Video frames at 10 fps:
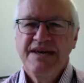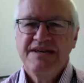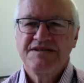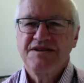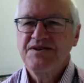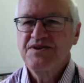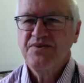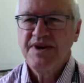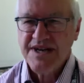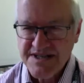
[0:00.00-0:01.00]
So
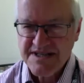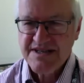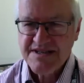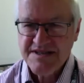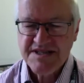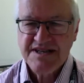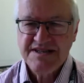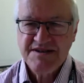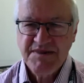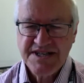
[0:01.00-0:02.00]
when I started
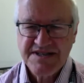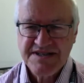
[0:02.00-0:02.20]
studying mass